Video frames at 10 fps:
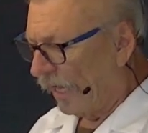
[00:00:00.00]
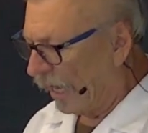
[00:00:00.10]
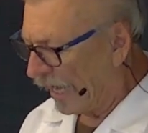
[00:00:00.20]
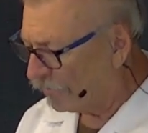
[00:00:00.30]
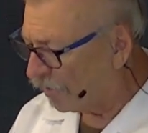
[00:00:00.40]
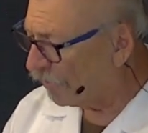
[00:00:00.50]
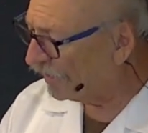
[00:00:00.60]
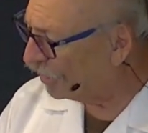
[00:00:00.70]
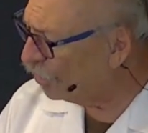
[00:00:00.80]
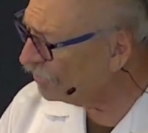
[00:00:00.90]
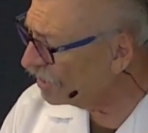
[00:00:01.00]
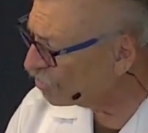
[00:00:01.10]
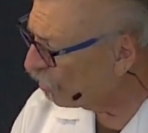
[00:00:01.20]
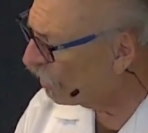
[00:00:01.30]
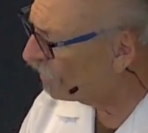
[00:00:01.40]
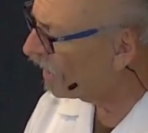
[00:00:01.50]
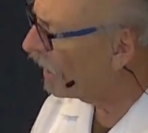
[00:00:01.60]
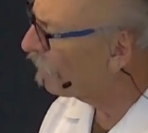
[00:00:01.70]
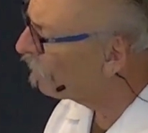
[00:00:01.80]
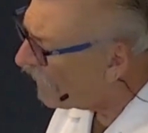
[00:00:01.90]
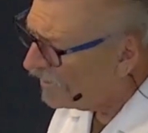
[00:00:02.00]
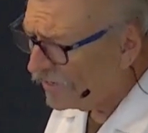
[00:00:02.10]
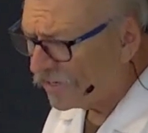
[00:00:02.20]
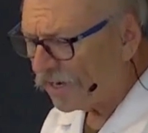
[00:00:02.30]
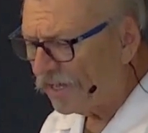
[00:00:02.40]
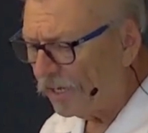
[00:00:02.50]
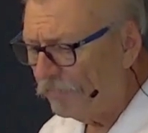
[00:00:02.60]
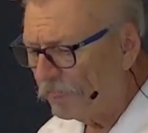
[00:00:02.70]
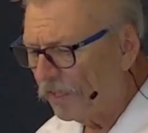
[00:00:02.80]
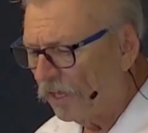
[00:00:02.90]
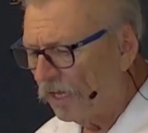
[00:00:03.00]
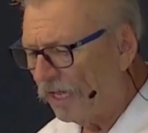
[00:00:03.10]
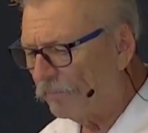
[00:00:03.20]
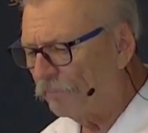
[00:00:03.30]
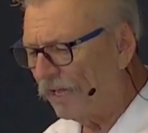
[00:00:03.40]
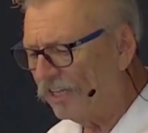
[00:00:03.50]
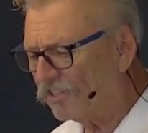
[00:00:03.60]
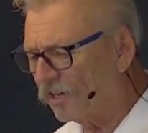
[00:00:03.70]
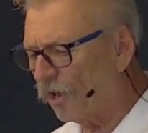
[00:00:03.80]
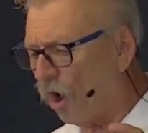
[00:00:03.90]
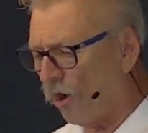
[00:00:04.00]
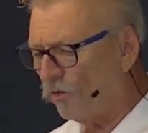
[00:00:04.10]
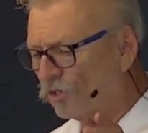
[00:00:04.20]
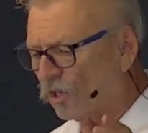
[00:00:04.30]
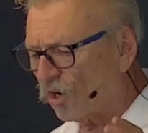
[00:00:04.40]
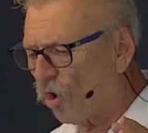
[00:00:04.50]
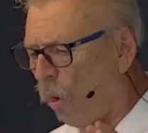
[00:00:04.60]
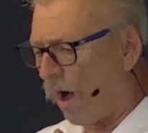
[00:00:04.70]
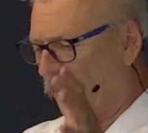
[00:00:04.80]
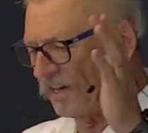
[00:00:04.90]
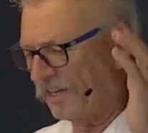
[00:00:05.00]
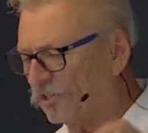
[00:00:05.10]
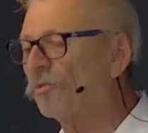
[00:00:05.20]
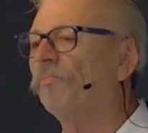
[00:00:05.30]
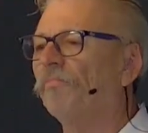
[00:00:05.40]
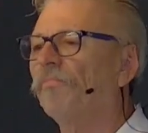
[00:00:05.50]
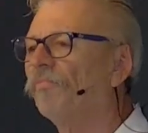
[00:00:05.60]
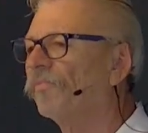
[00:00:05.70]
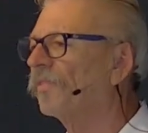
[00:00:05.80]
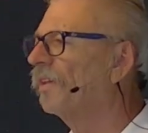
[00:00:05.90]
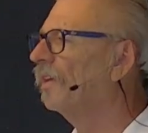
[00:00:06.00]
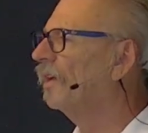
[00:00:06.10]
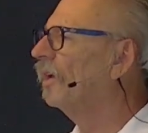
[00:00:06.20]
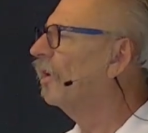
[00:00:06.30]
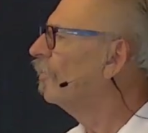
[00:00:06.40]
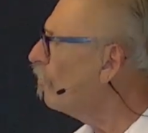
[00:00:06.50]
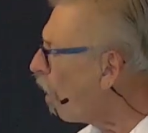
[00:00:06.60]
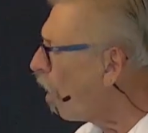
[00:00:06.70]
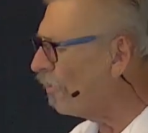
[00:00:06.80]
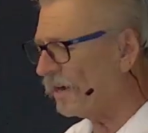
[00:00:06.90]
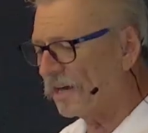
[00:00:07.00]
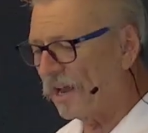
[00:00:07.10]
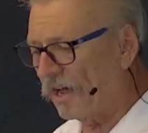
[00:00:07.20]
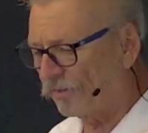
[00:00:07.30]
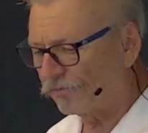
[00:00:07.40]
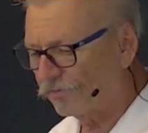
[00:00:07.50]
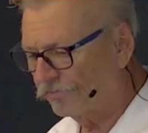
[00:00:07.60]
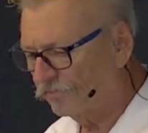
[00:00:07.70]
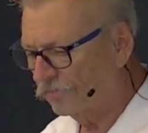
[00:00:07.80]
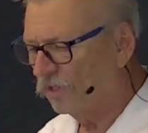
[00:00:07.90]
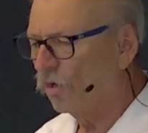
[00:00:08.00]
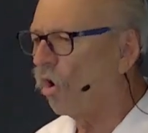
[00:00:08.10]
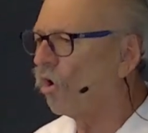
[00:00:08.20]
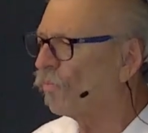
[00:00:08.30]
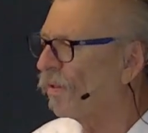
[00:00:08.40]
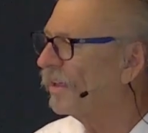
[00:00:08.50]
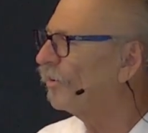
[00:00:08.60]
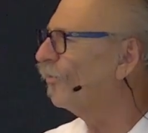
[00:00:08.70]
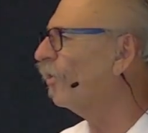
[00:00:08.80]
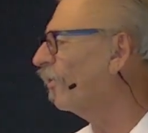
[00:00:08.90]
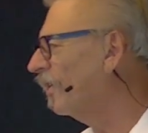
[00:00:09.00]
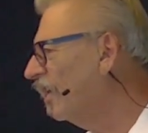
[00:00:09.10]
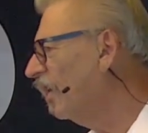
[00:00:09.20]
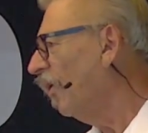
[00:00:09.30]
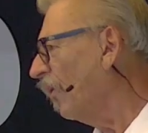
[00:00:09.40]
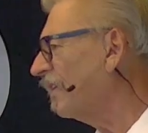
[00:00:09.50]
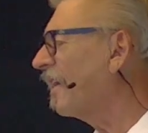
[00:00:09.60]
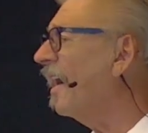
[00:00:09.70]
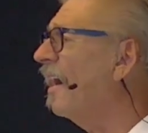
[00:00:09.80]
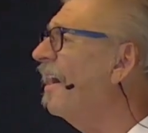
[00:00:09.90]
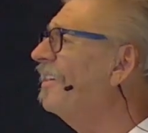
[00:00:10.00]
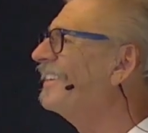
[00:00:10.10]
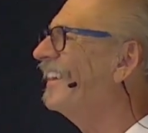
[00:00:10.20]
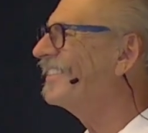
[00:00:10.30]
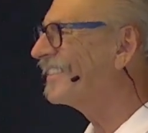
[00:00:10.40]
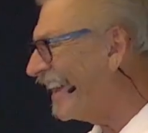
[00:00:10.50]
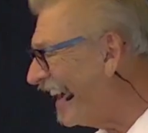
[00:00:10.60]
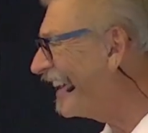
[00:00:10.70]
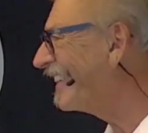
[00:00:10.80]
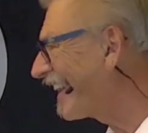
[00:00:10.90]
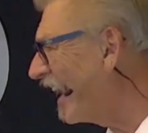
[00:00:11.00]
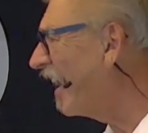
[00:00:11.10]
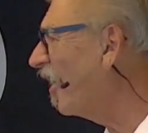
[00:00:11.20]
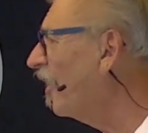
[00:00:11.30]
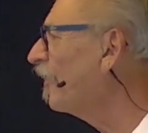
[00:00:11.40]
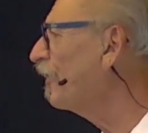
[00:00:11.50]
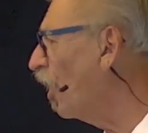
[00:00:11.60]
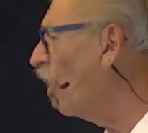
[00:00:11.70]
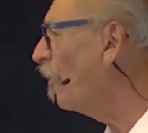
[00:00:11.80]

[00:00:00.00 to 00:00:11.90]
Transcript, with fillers: And when we use this word abundantly, it means in large quantities, more than enough, or plentiful. When God is taking care of your